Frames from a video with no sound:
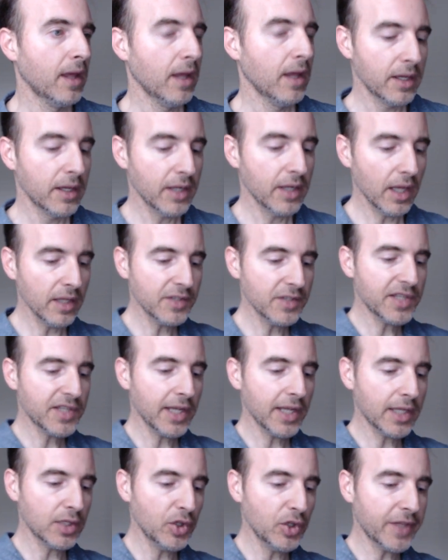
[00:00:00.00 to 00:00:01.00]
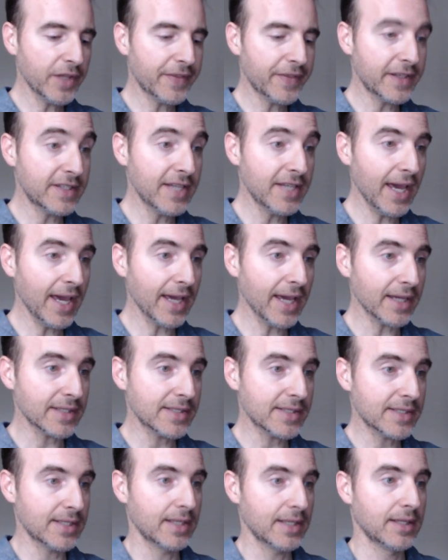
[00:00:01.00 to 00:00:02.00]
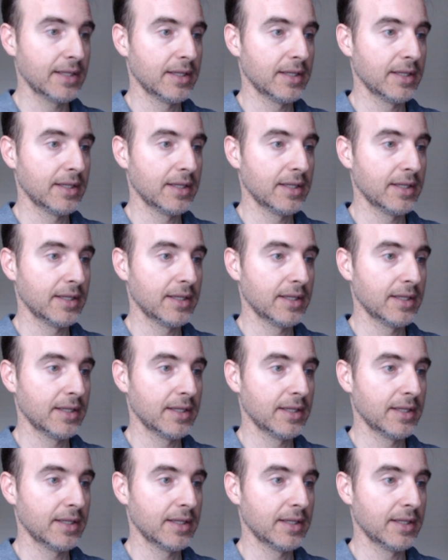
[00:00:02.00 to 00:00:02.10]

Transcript: And now let's take a look at the text.